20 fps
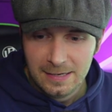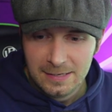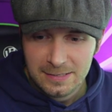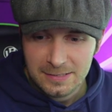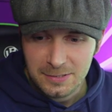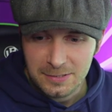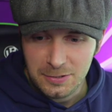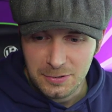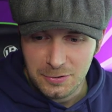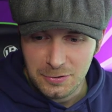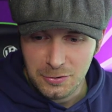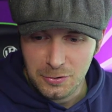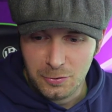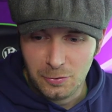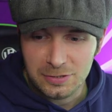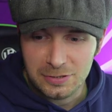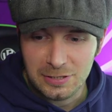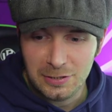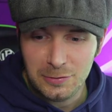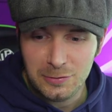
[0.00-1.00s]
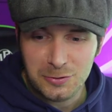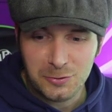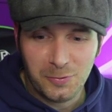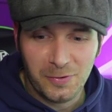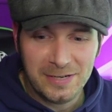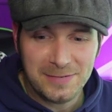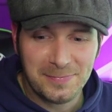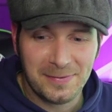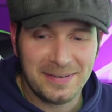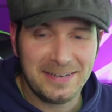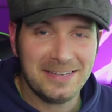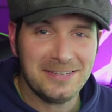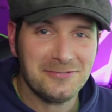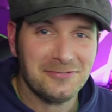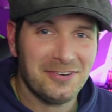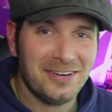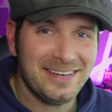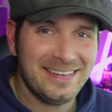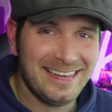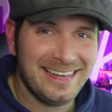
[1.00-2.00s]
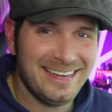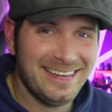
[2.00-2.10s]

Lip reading: You got to lose twice, Bunny, that's right, yeah.